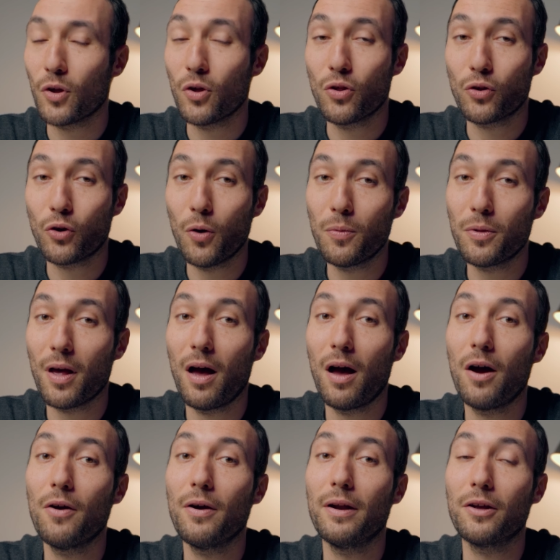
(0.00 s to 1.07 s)
Scopes
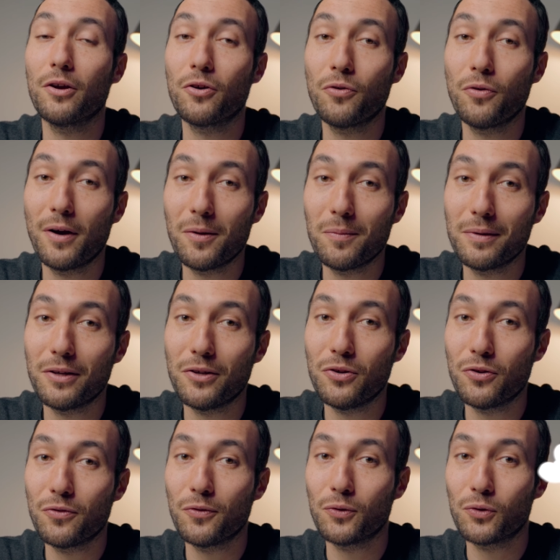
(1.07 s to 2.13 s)
are an incredibly
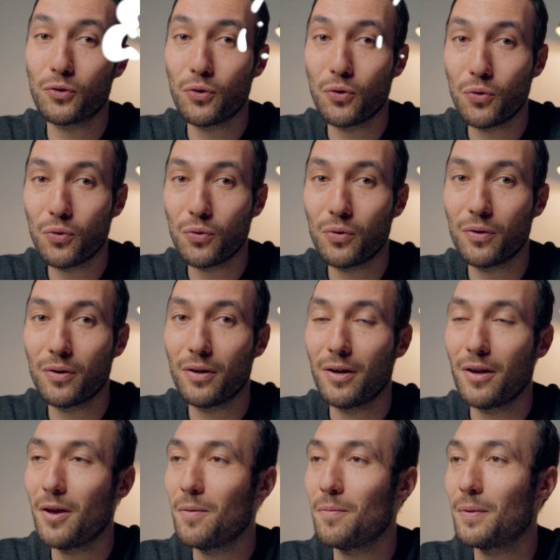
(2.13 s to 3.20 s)
useful tool
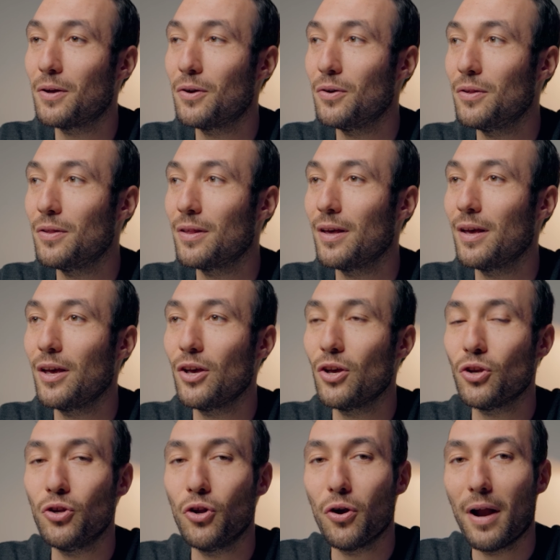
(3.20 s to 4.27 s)
because
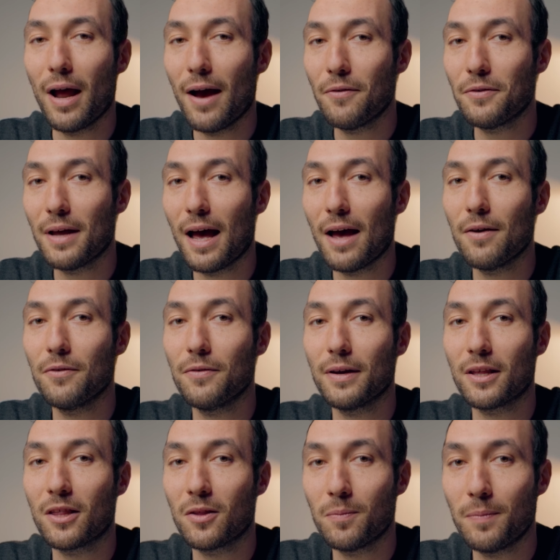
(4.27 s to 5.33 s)
you don't have to have
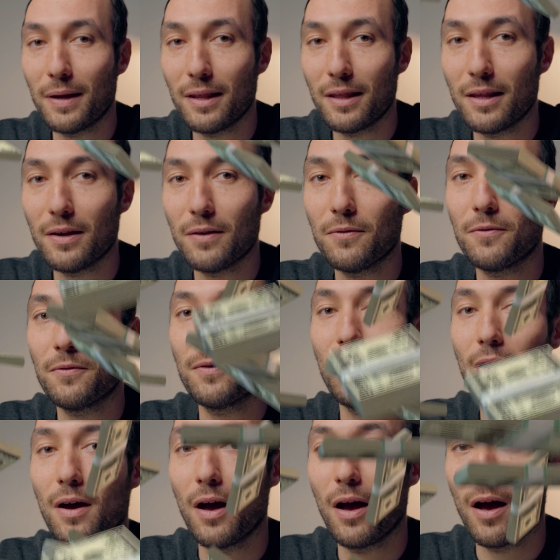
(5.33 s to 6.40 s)
expensive,
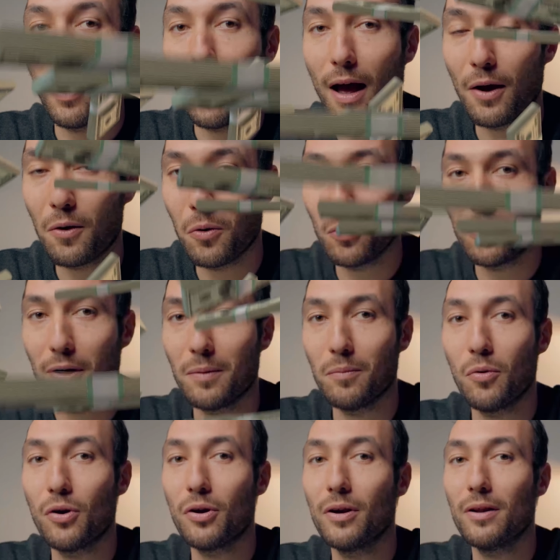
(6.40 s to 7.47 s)
high quality
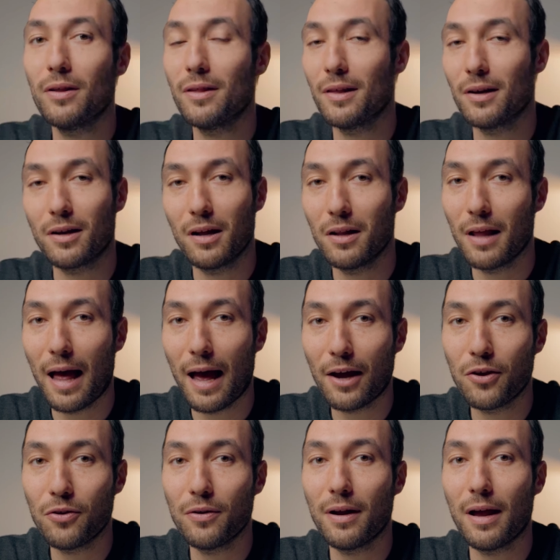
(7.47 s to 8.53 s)
monitors that are color
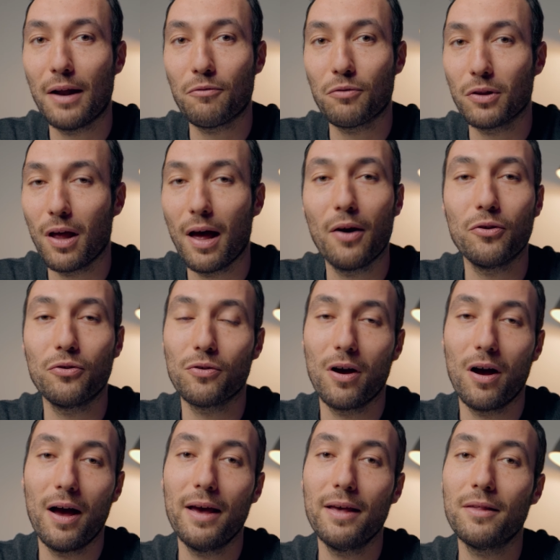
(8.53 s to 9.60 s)
accurate and rely on your
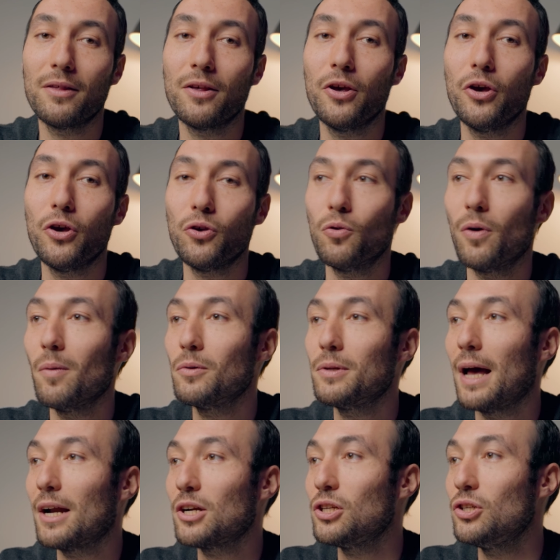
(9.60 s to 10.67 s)
eyes. You're able
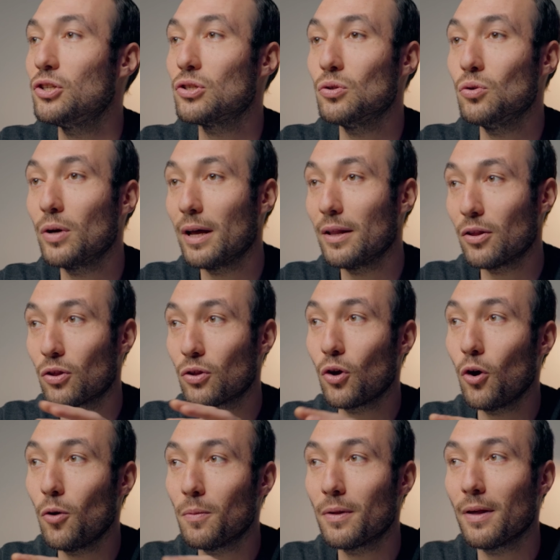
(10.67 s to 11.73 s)
to actually just look at the
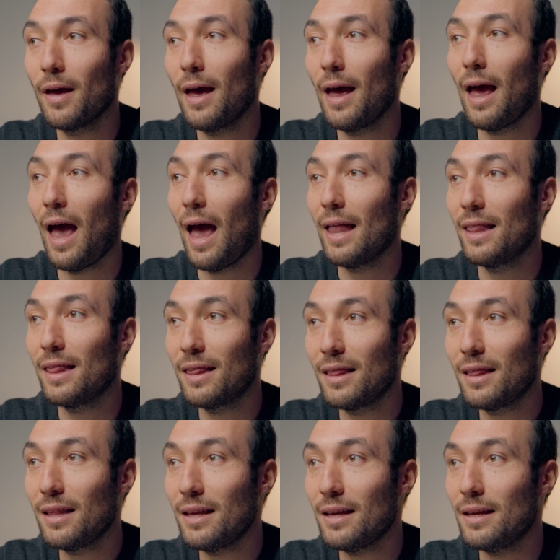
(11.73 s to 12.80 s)
scopes and
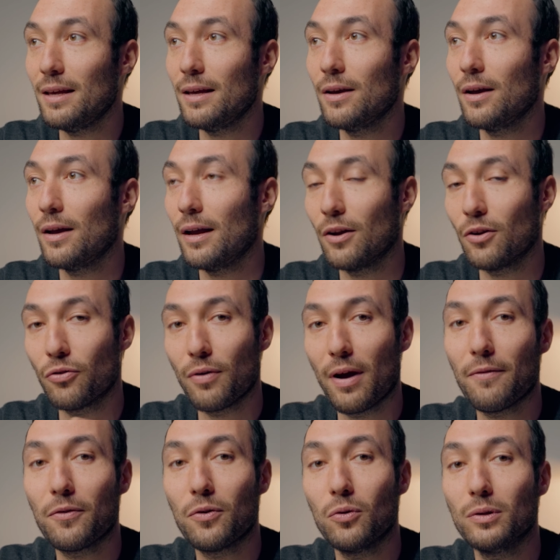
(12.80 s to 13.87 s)
see in
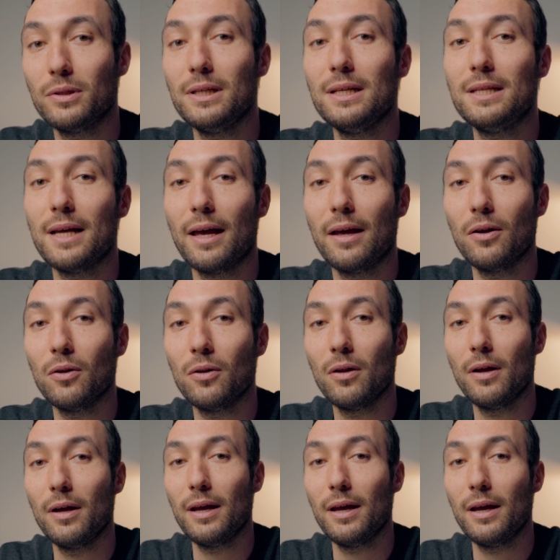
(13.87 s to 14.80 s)
graphical detail